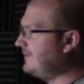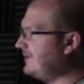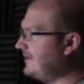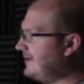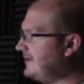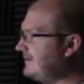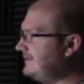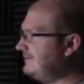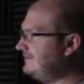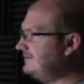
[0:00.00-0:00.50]

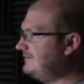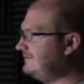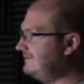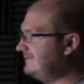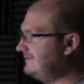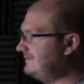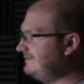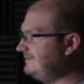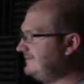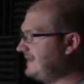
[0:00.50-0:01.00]
word.
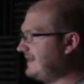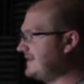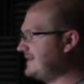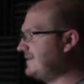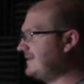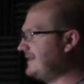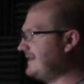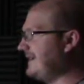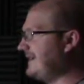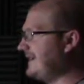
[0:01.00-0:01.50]

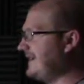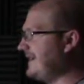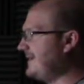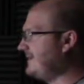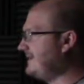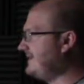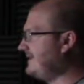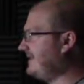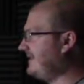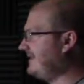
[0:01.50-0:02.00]
Guess what that
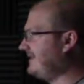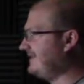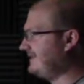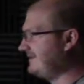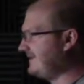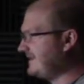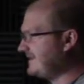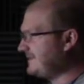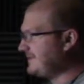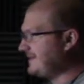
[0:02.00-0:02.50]
happened? Uh,
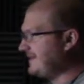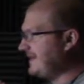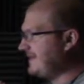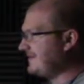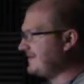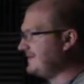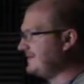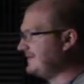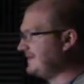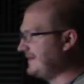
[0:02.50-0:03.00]
guess what the
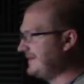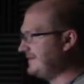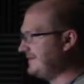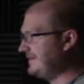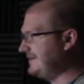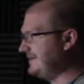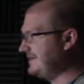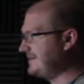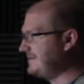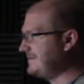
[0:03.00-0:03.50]
outcome of that
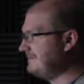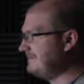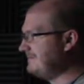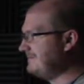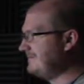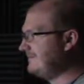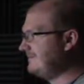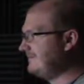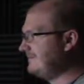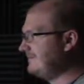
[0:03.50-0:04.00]
was?
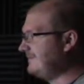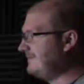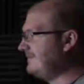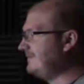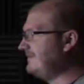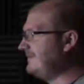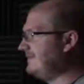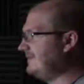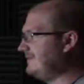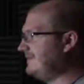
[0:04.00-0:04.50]

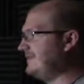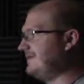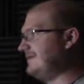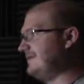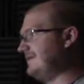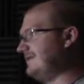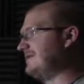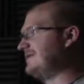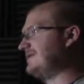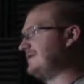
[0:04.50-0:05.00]

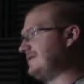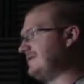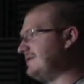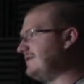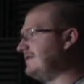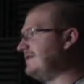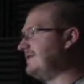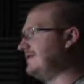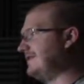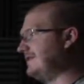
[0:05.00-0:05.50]
The
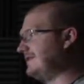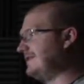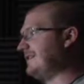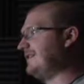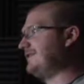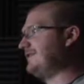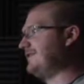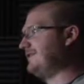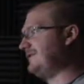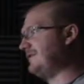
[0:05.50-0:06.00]
security guard
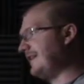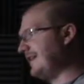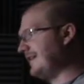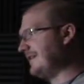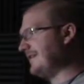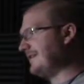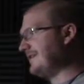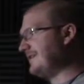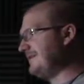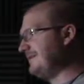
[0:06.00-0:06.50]
got
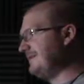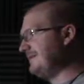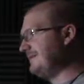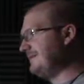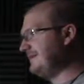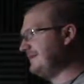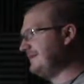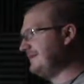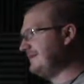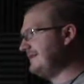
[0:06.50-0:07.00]
fired.
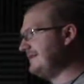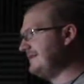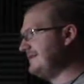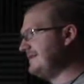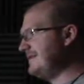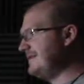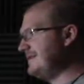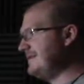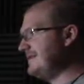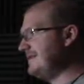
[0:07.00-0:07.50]

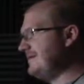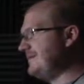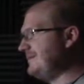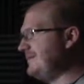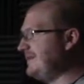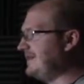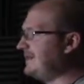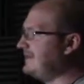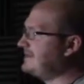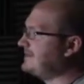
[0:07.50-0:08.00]

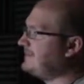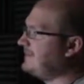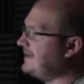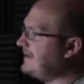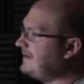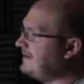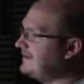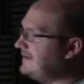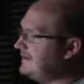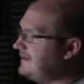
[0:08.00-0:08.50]
Because
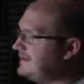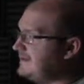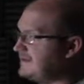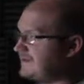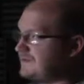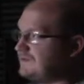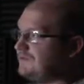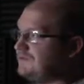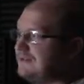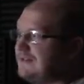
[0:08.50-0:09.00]
apparently the
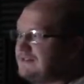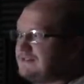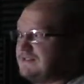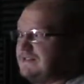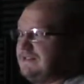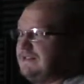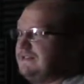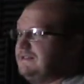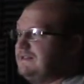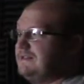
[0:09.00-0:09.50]
school has
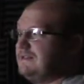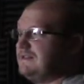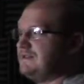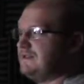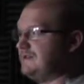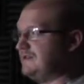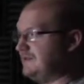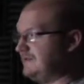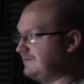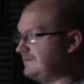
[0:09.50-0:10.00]
a
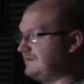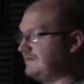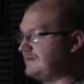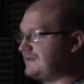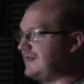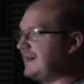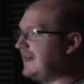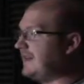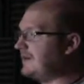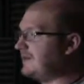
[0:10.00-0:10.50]
zero
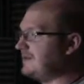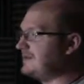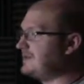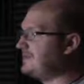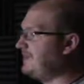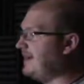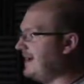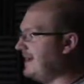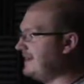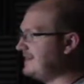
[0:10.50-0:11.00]

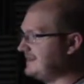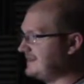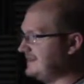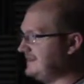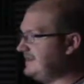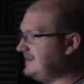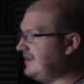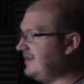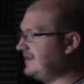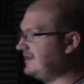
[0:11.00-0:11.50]
tolerance
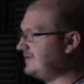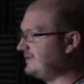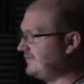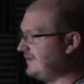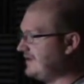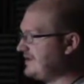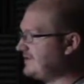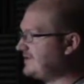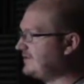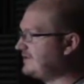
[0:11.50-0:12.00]
policy on
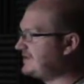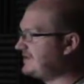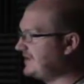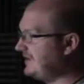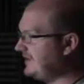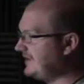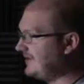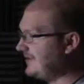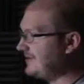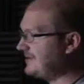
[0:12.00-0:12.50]
racial
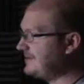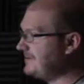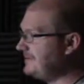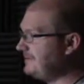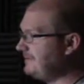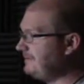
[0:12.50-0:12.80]
slurs,